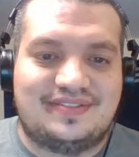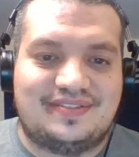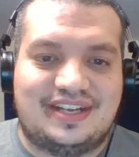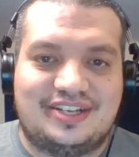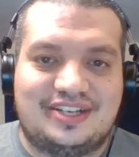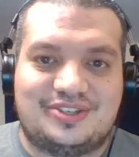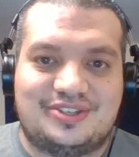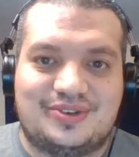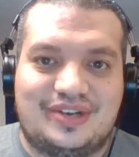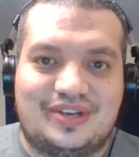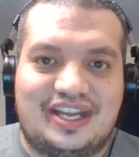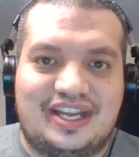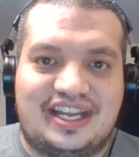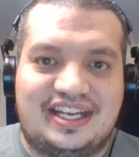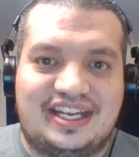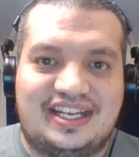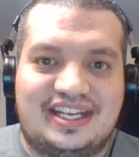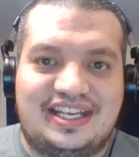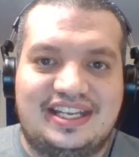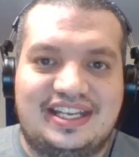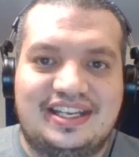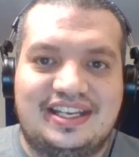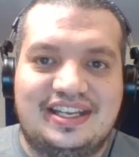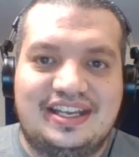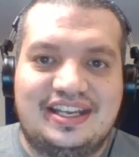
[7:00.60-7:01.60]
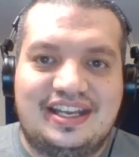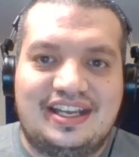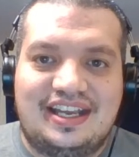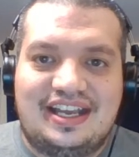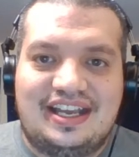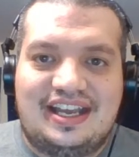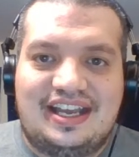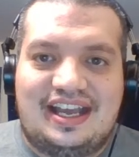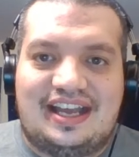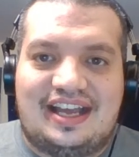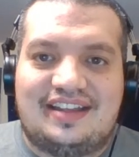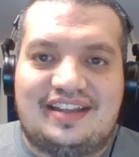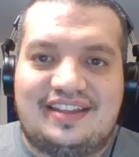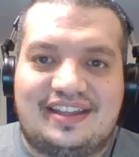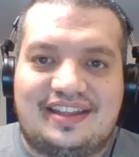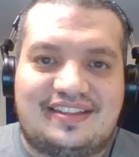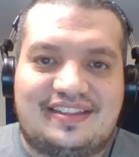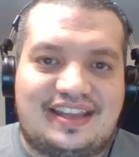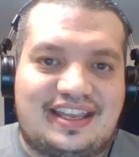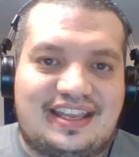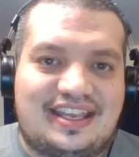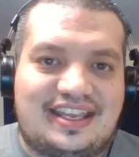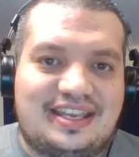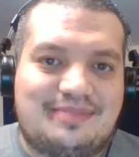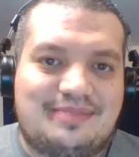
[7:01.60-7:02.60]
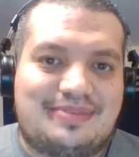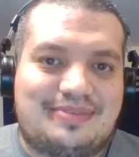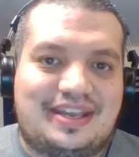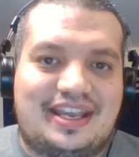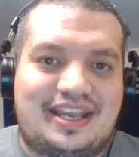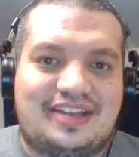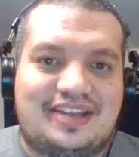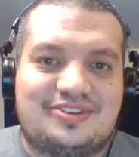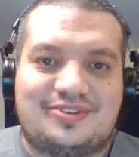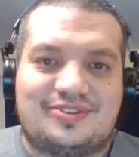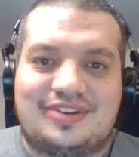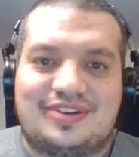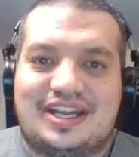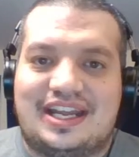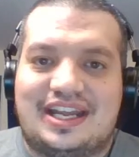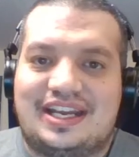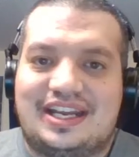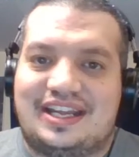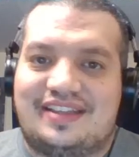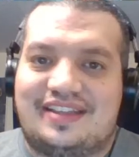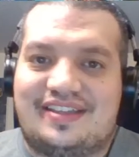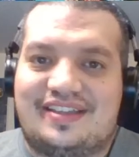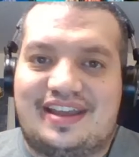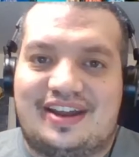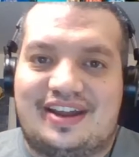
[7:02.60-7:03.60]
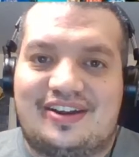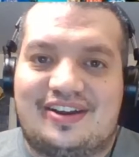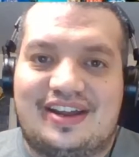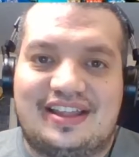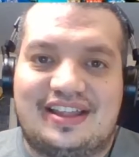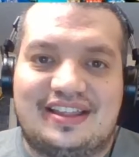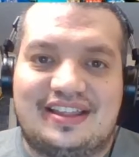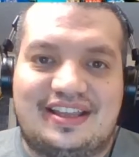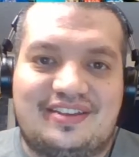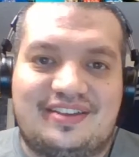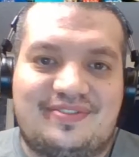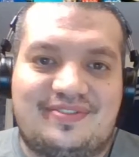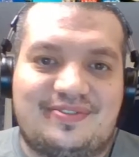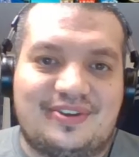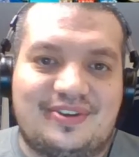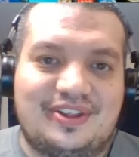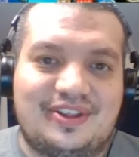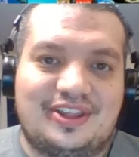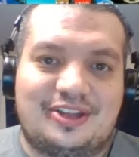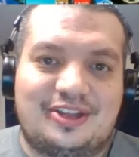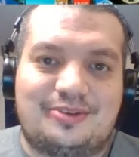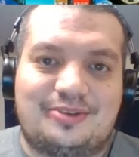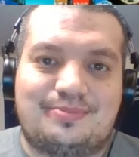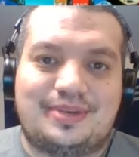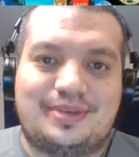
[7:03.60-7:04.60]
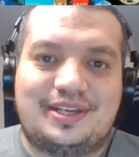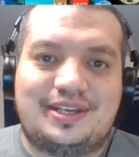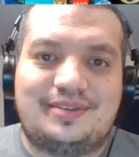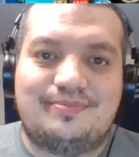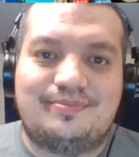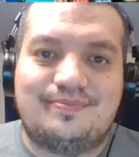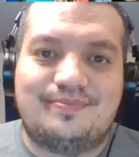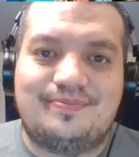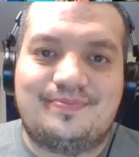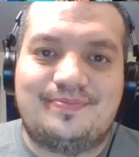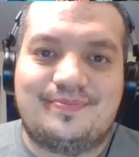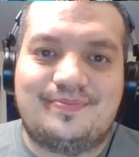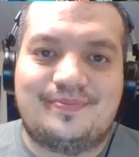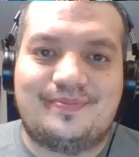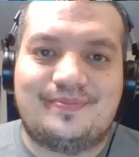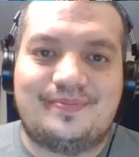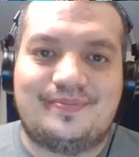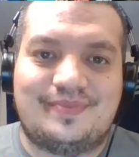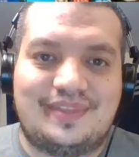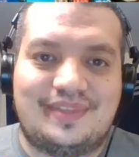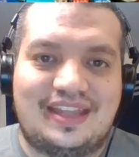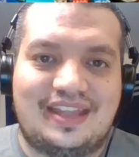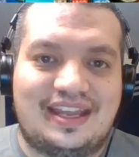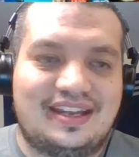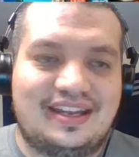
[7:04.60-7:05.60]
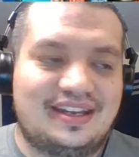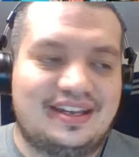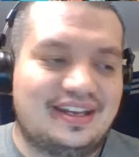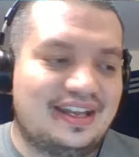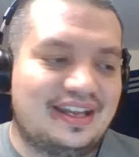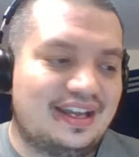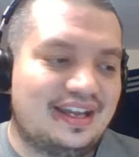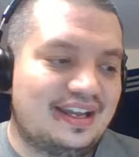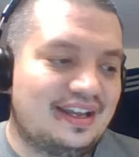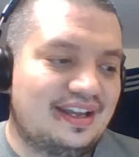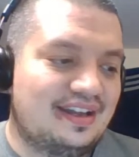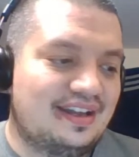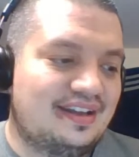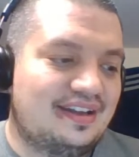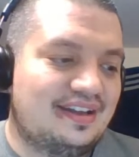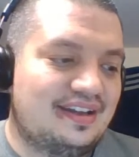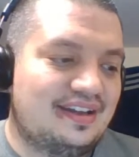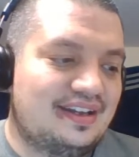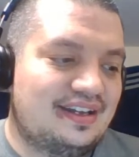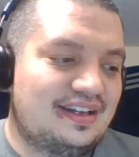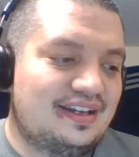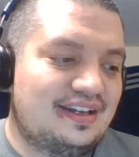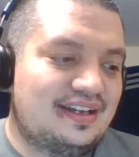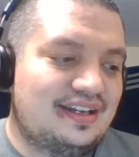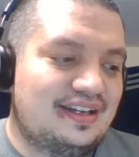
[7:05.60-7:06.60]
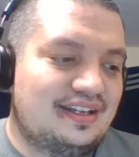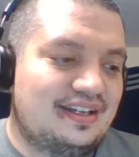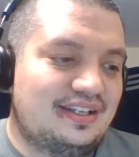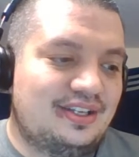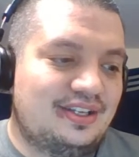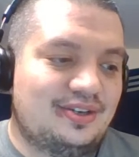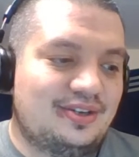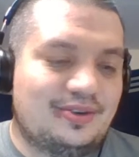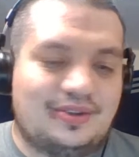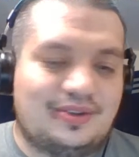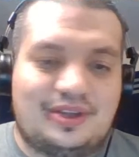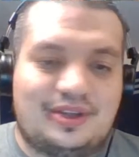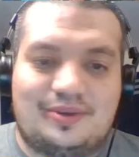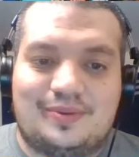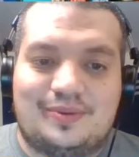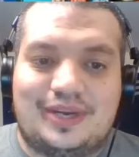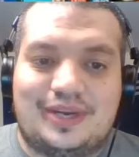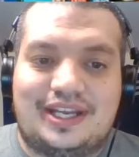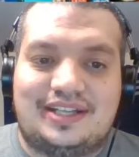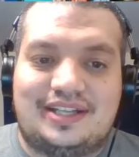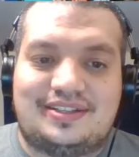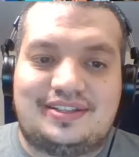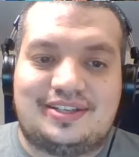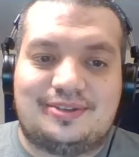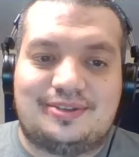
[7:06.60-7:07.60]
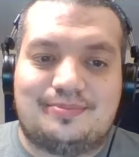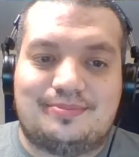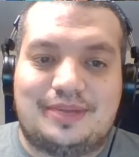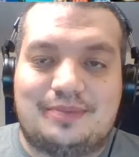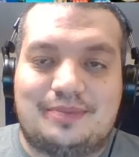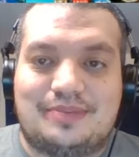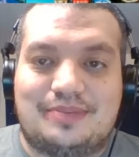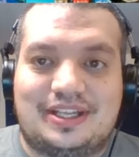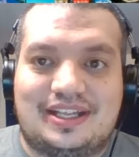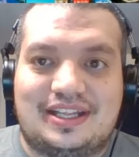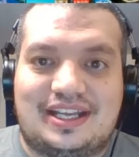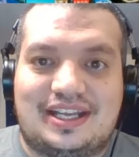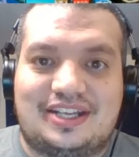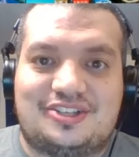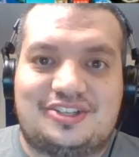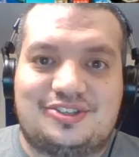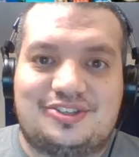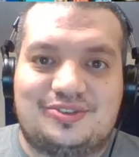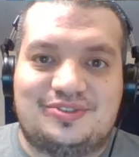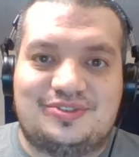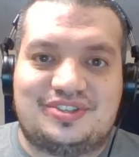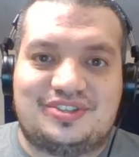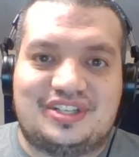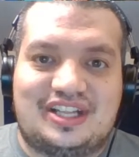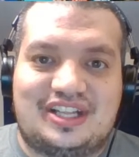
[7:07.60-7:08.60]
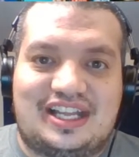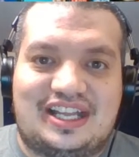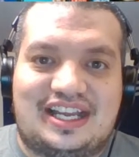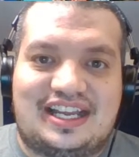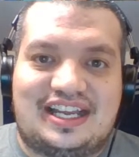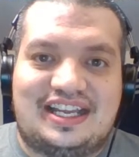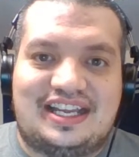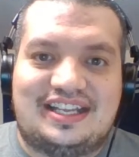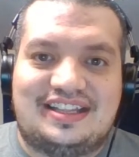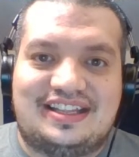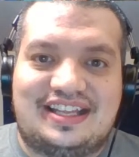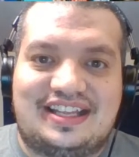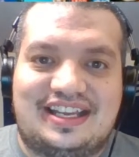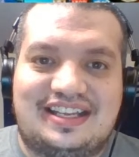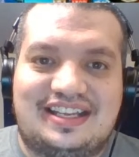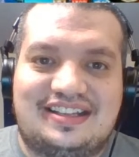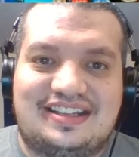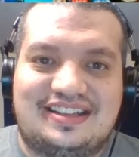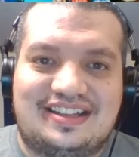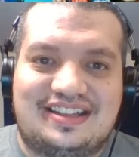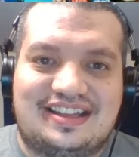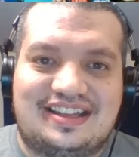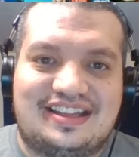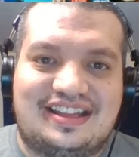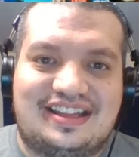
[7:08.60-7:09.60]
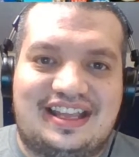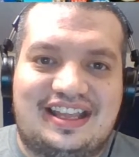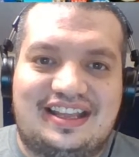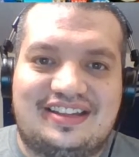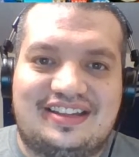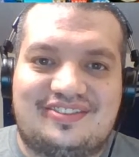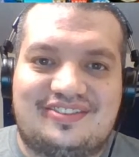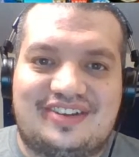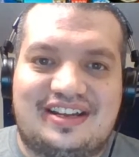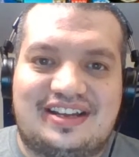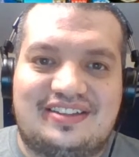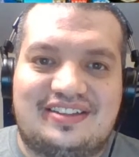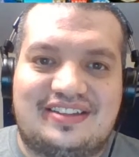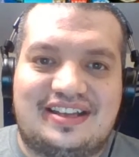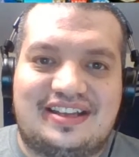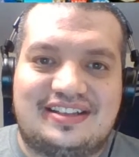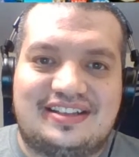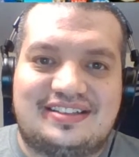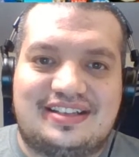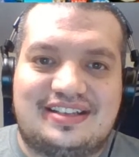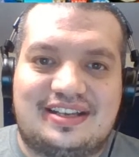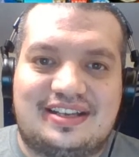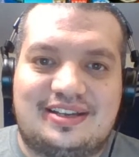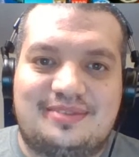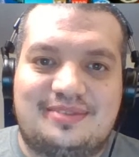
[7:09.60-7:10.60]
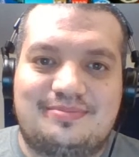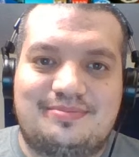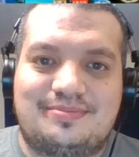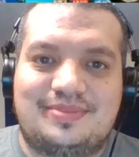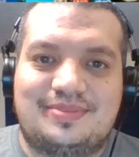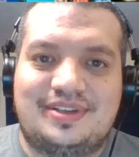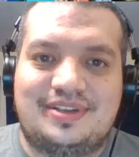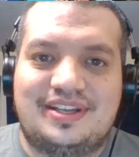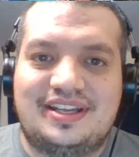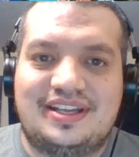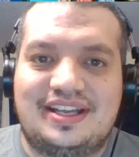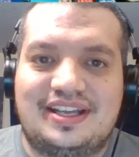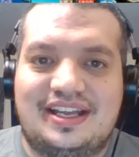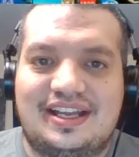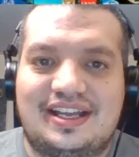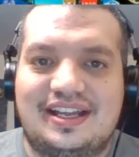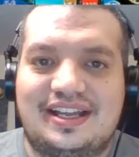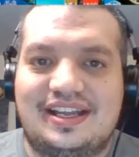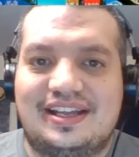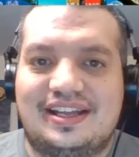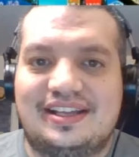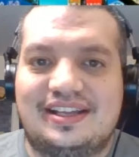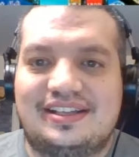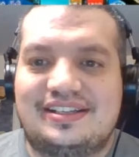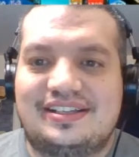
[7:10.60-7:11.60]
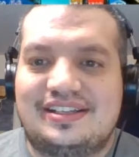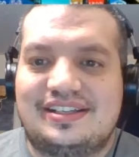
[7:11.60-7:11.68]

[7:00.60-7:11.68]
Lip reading: of Andrew Haney. I think they keep Andrew Haney there at least for a little bit. And, you know, they wait till maybe like June, July, late around that time to